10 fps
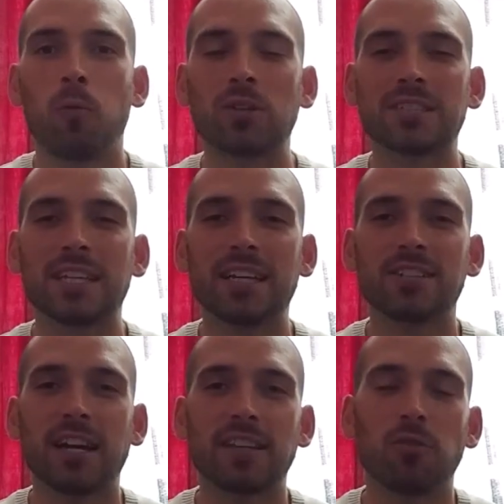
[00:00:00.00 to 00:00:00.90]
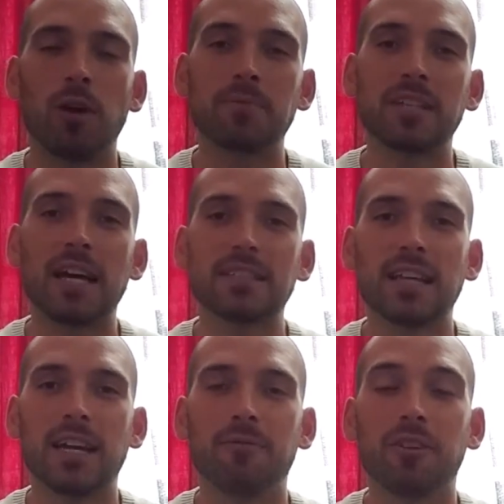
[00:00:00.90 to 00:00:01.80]
Once again, check out the website,
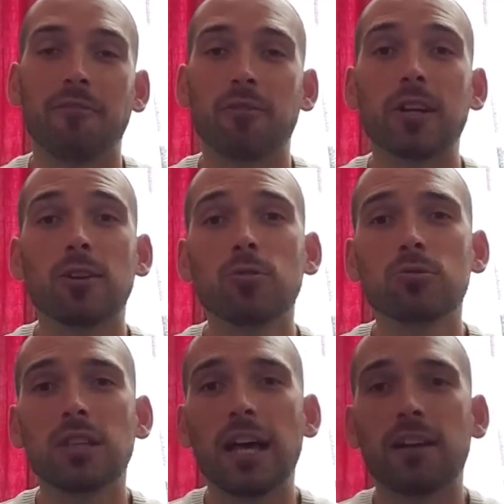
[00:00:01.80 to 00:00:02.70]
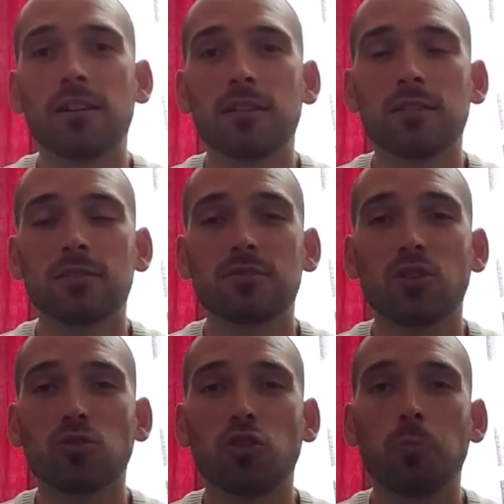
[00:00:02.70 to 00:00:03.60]
sign up for the free newsletter,
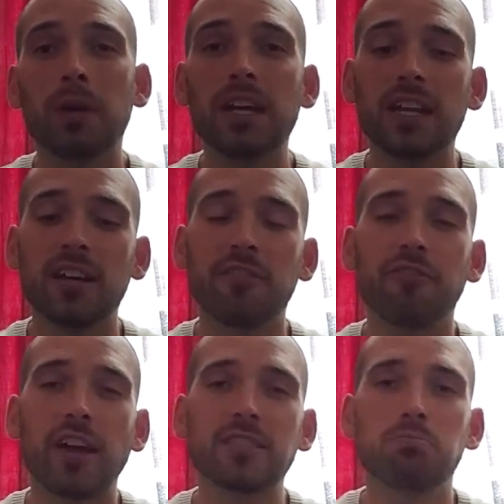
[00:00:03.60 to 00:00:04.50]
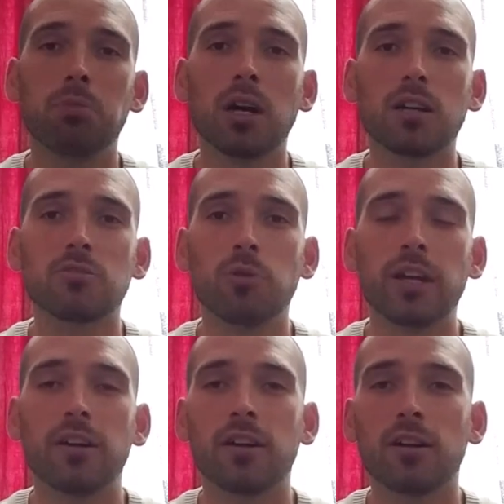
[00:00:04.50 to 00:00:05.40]
social media, Facebook,
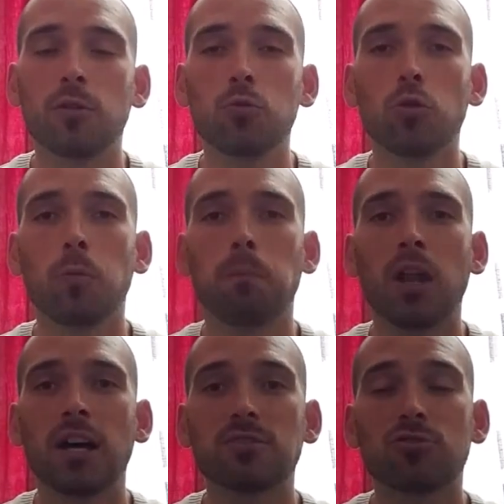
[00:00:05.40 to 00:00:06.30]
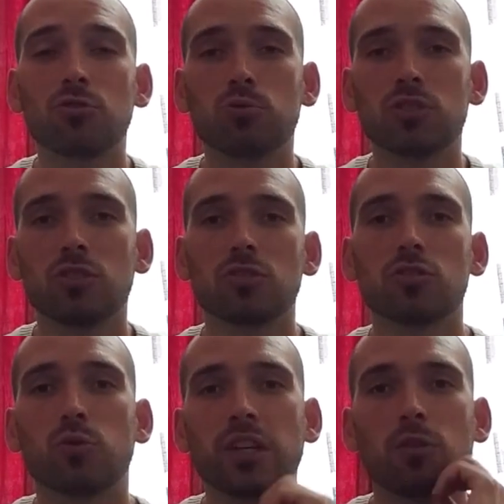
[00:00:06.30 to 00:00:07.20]
Twitter, Google+,
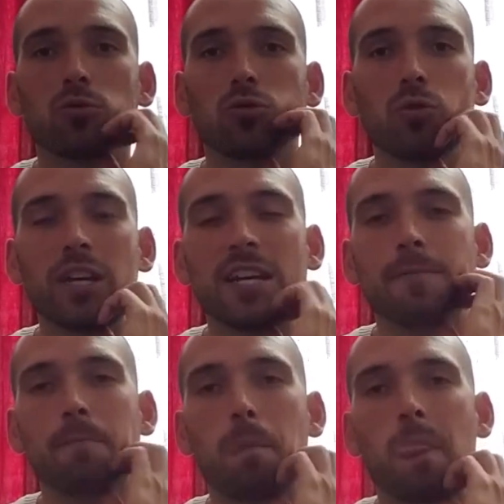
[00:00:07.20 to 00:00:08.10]
TrueResults303.